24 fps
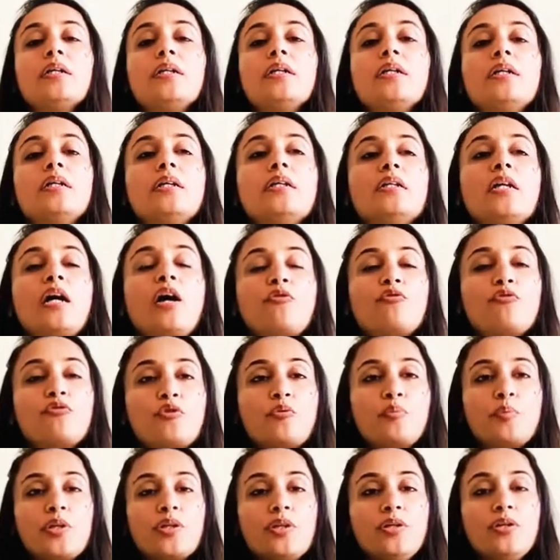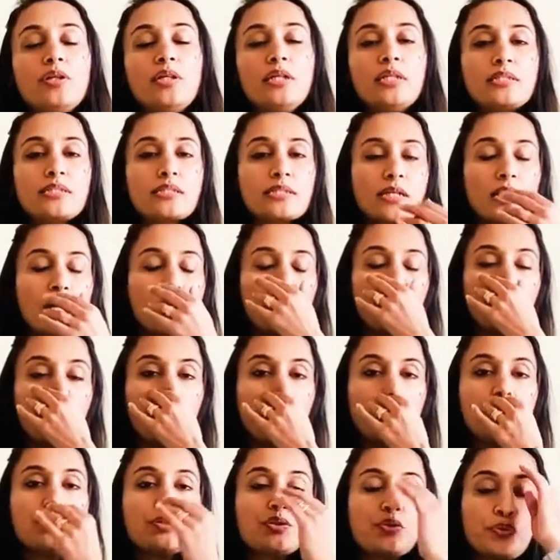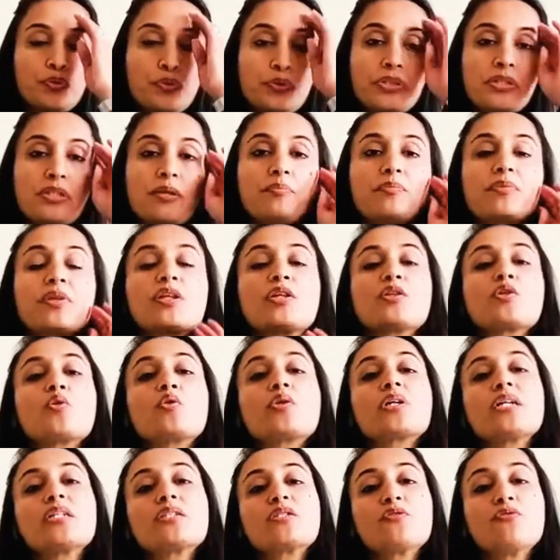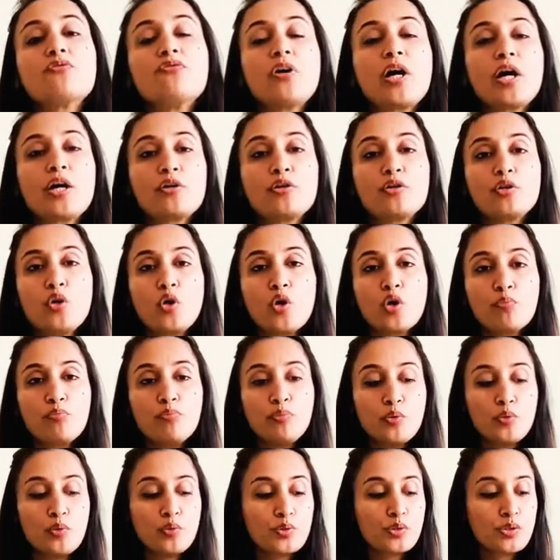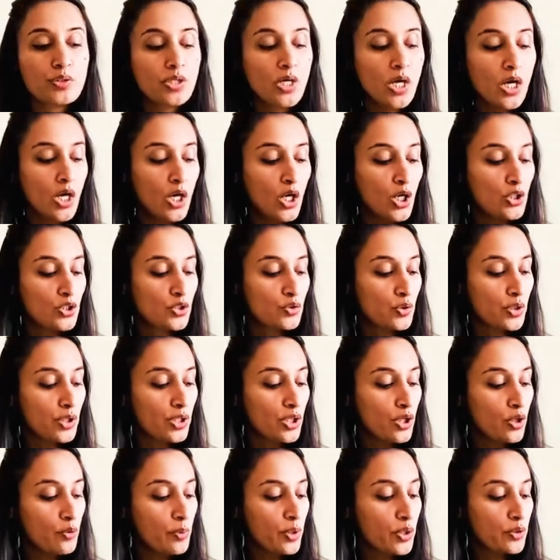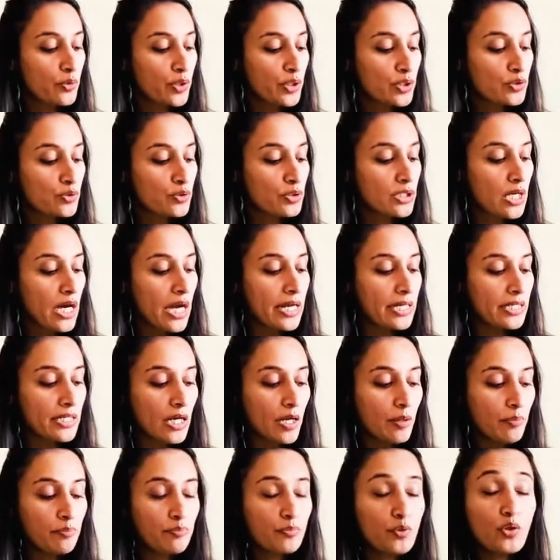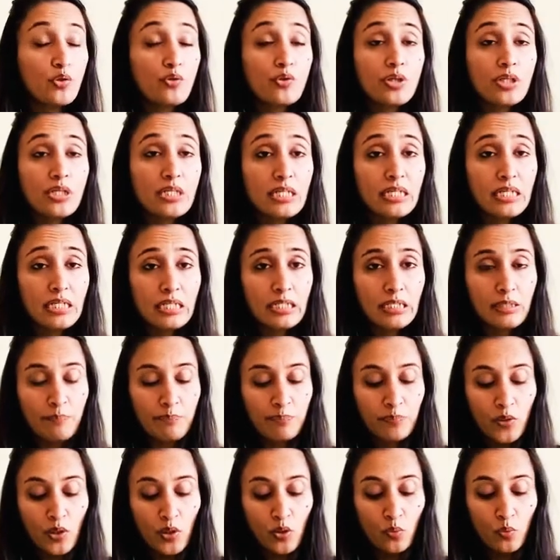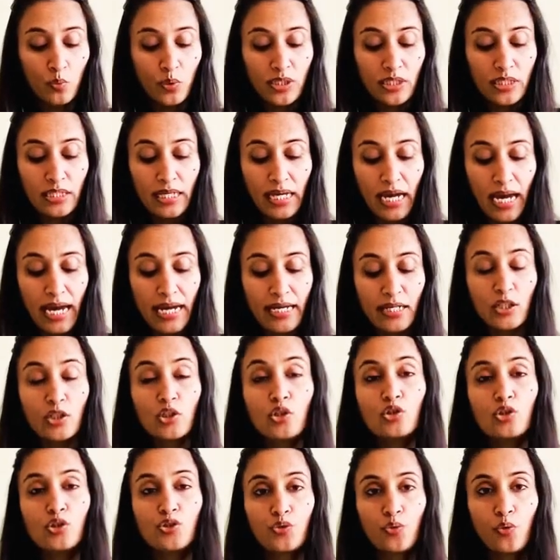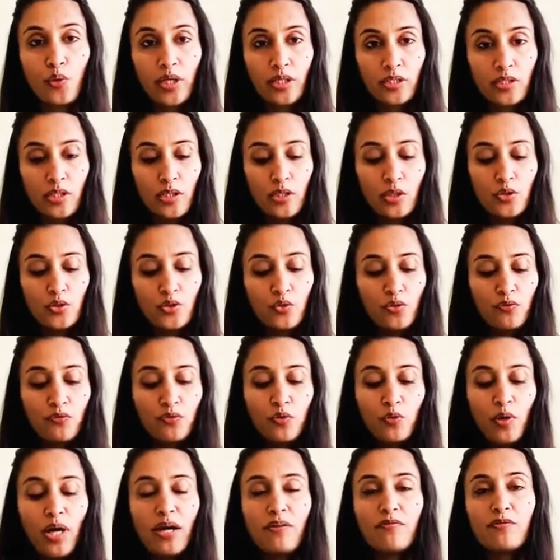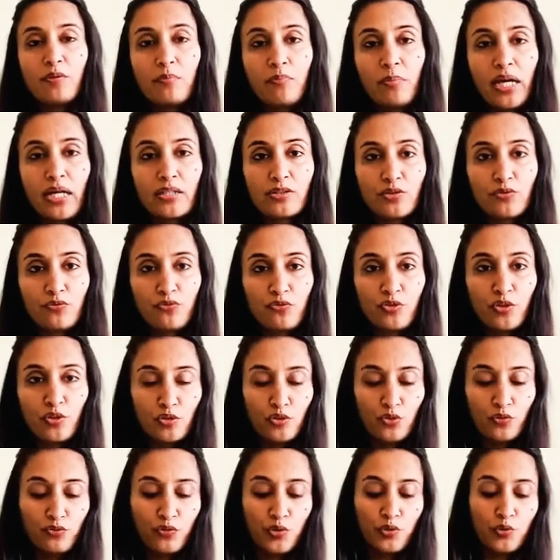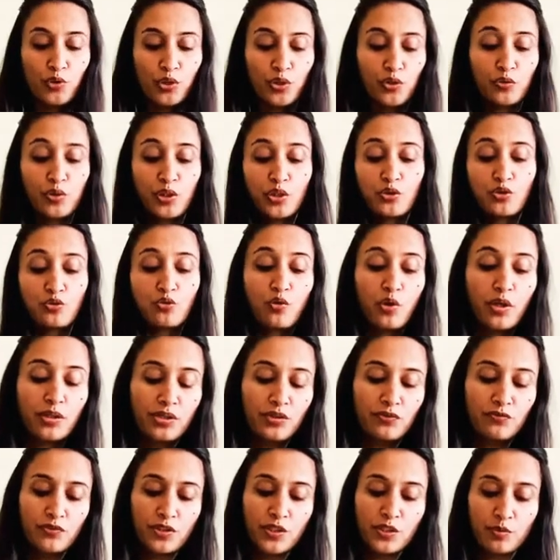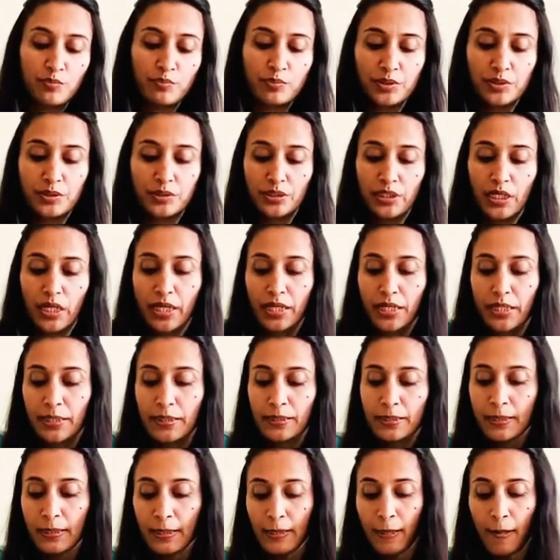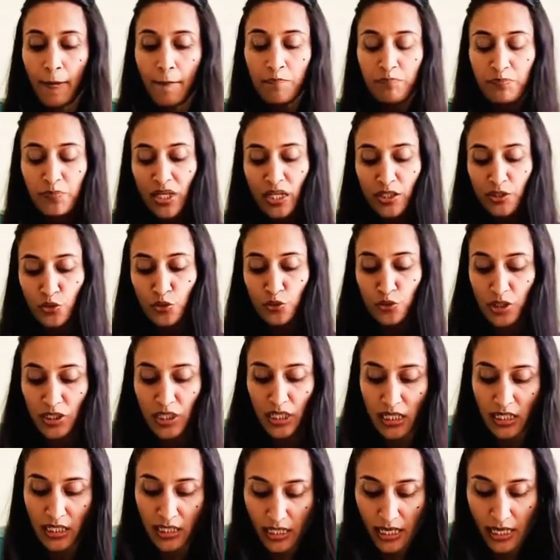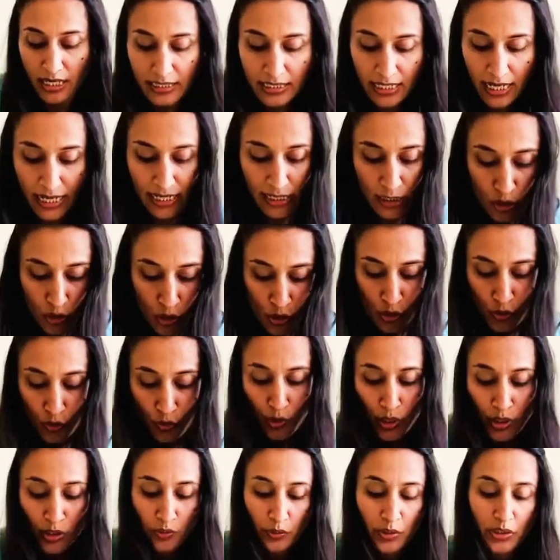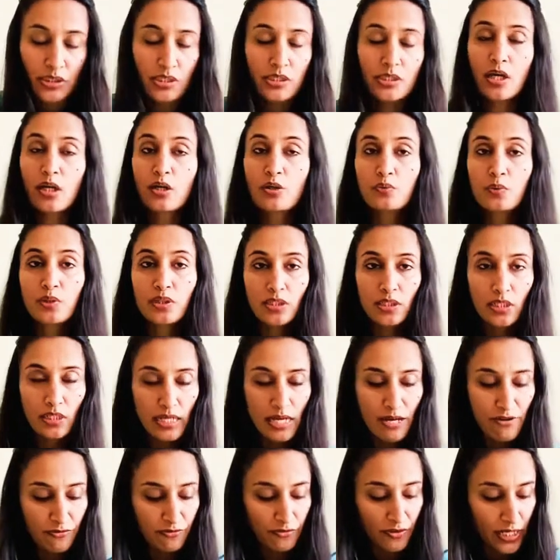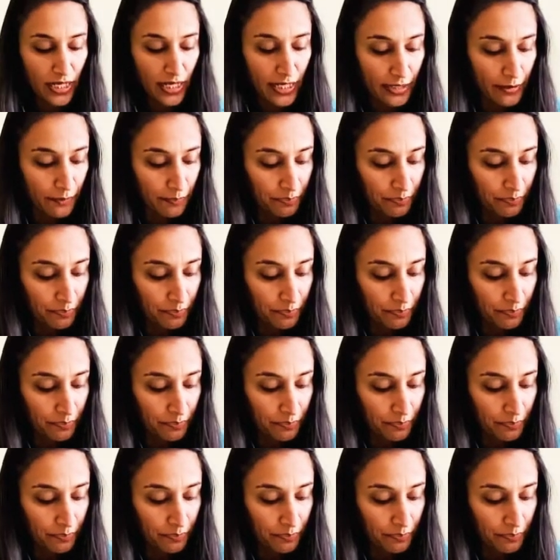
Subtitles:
Now from here, let's come into something known as the fire log pose. So here we're going to line up your knee with the ankle joint. So if you have the mat in front of you, or you can draw an invisible line, that your knee and ankle joint, you can start with the left leg,